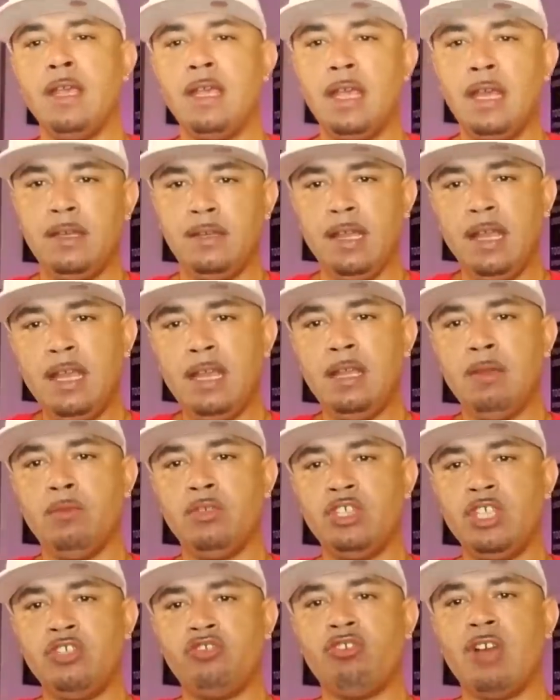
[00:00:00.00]
And then when
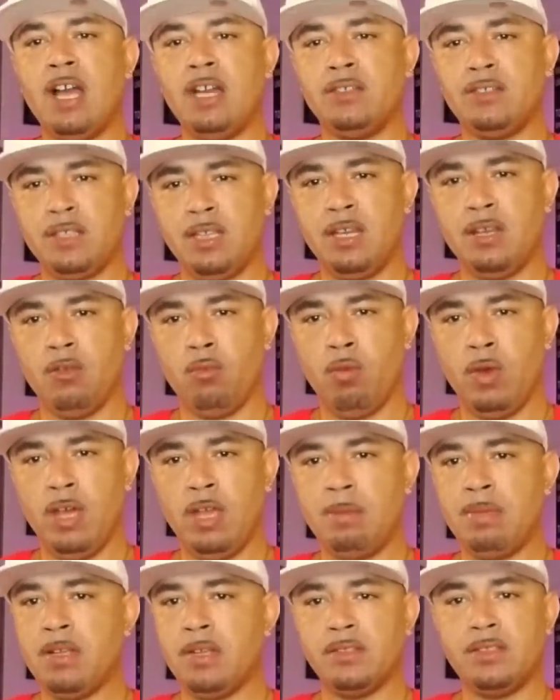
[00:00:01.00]
she tries to get away,
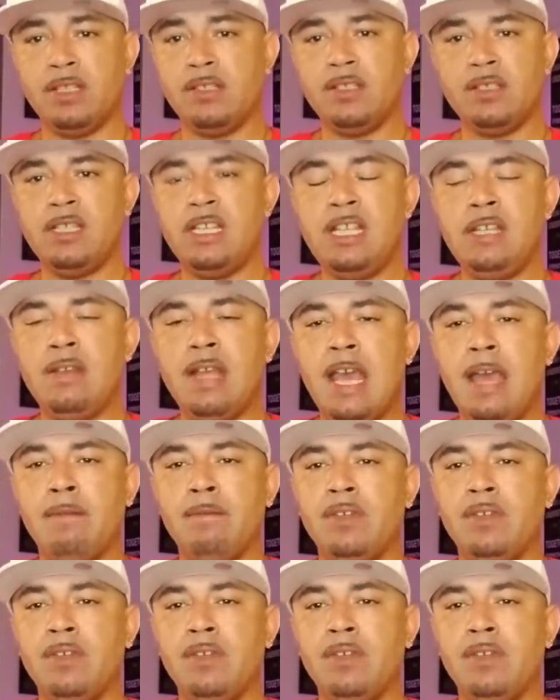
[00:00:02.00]
because this didn't even have,